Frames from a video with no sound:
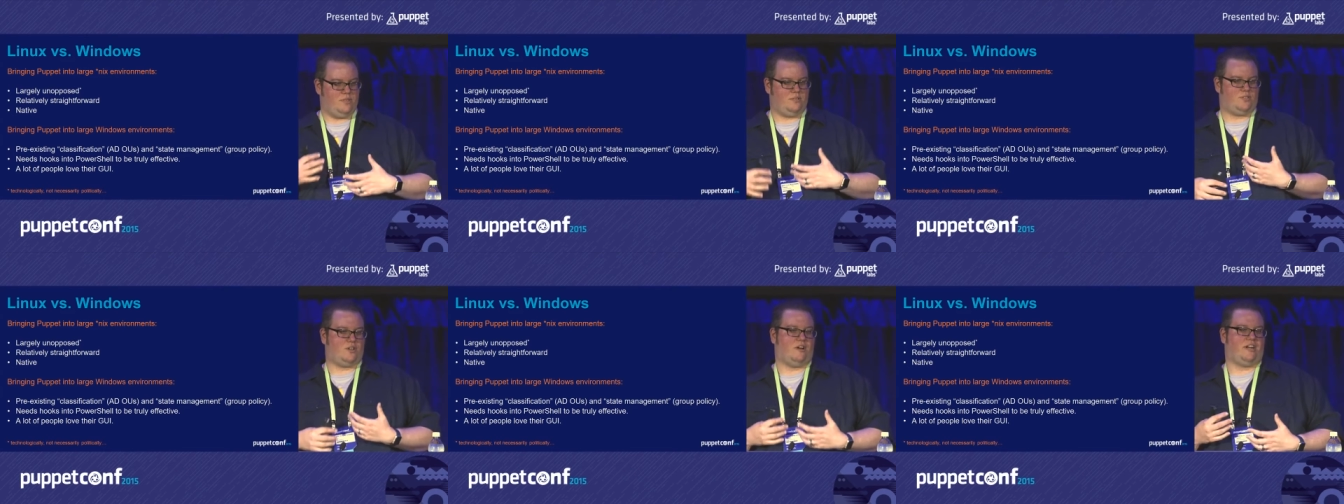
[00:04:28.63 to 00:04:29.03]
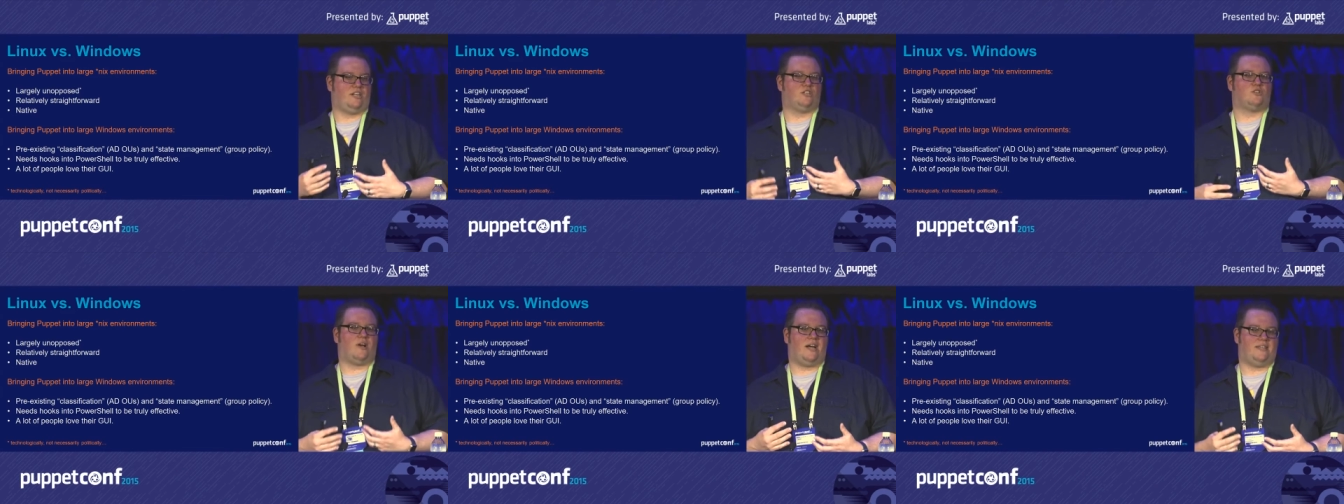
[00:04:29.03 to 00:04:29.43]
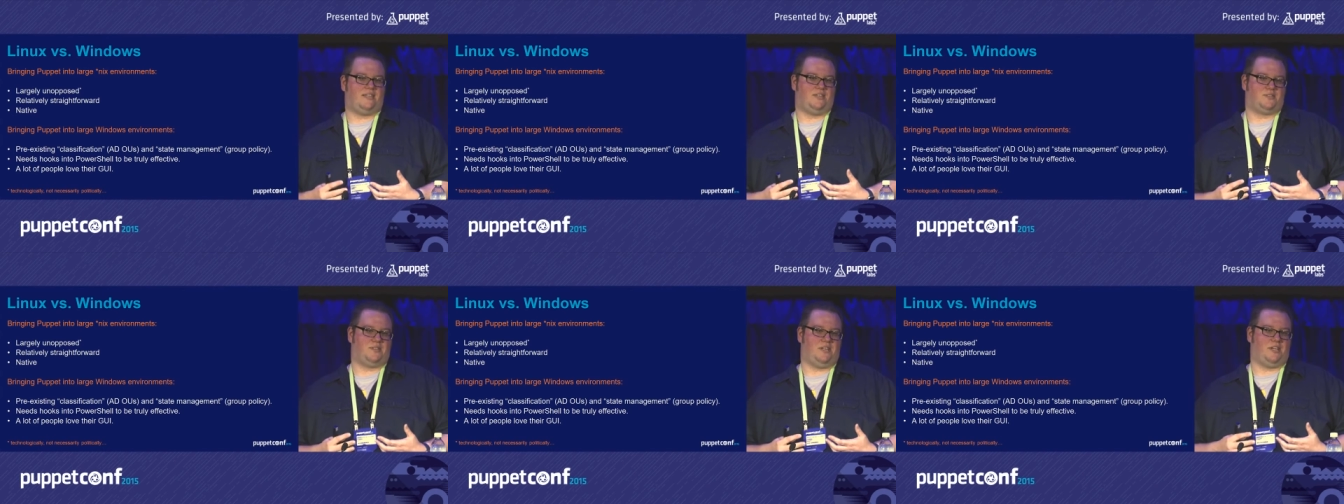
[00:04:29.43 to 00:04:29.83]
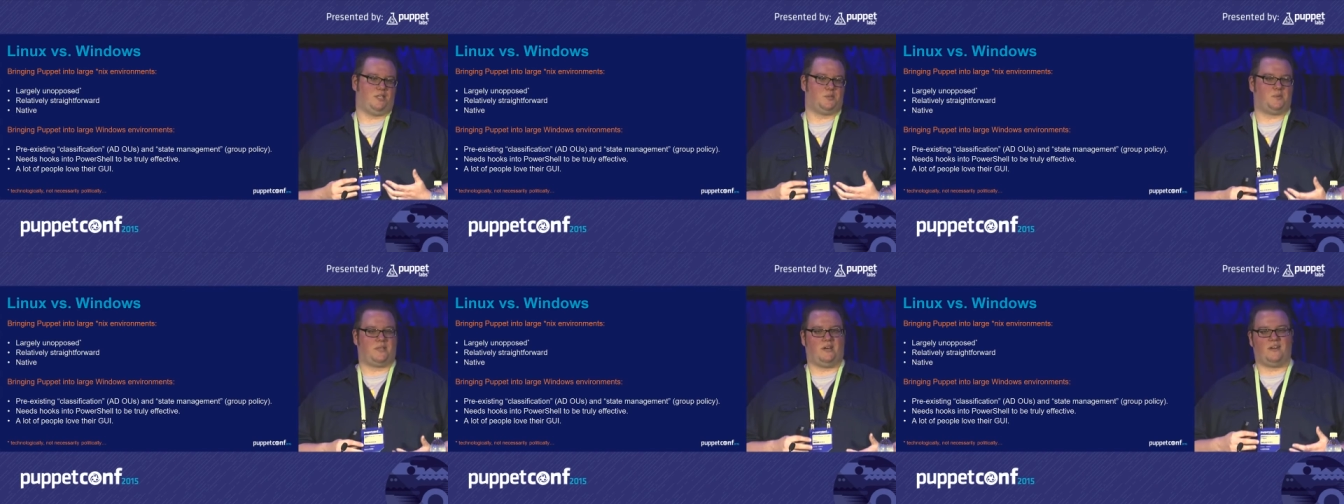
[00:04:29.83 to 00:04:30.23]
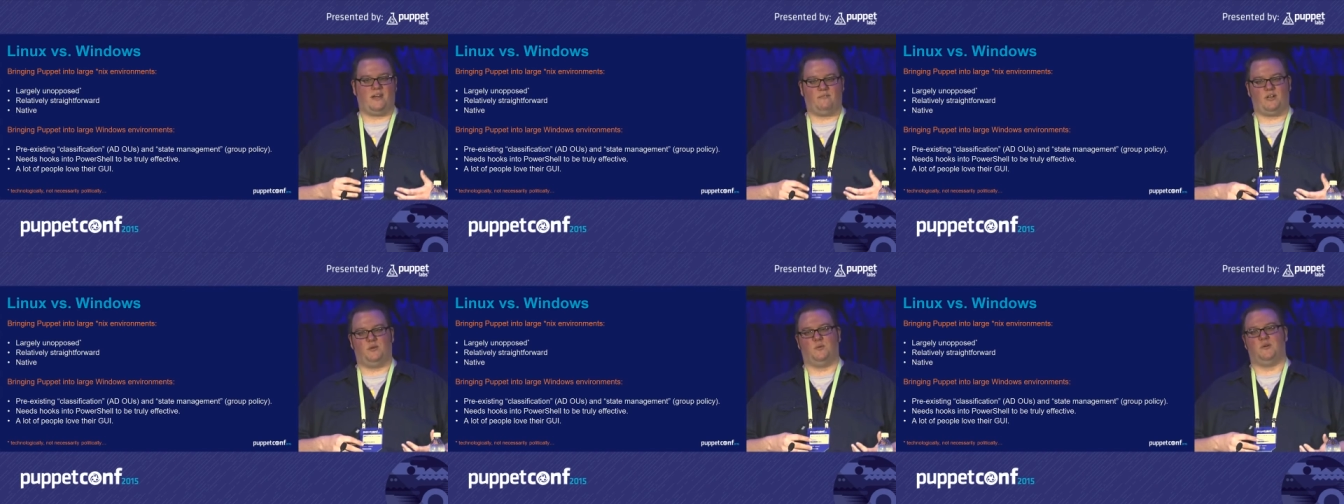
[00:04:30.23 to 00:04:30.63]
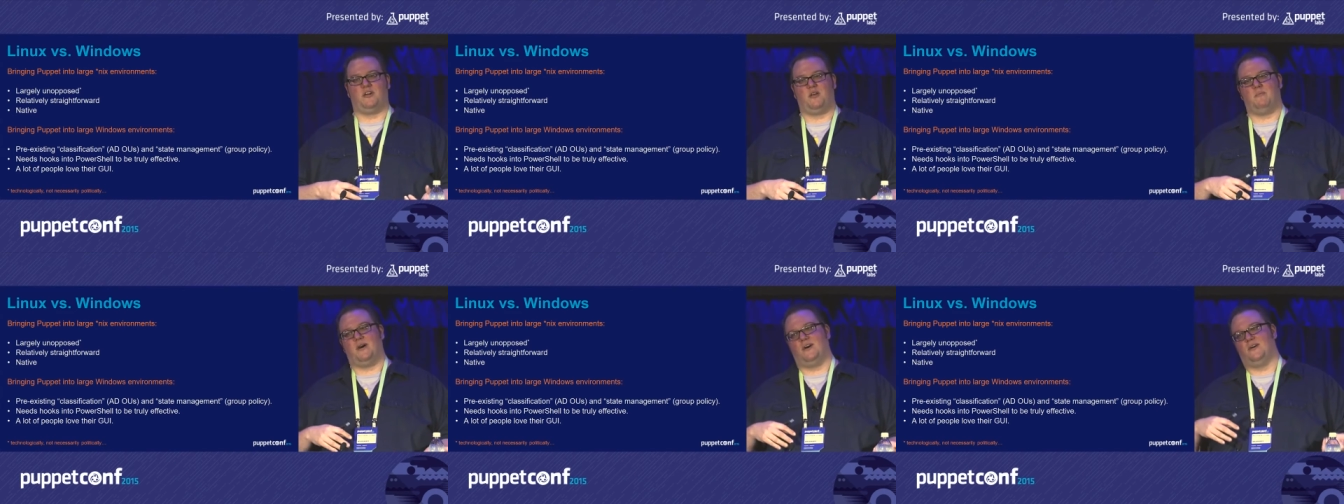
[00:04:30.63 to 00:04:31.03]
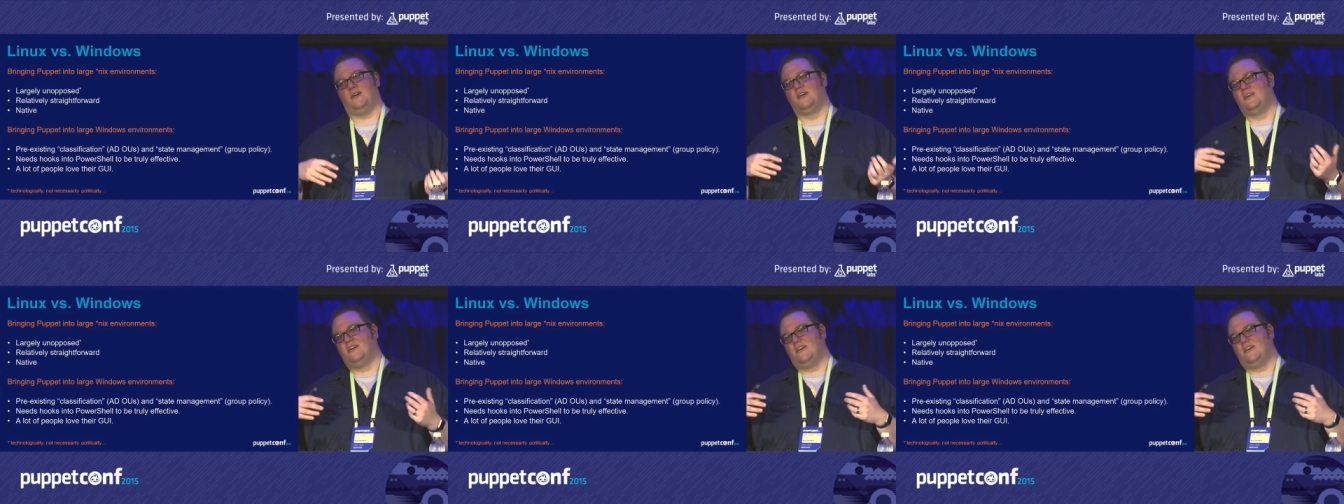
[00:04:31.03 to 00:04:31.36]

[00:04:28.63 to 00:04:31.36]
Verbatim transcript: starting to try these things without having to worry about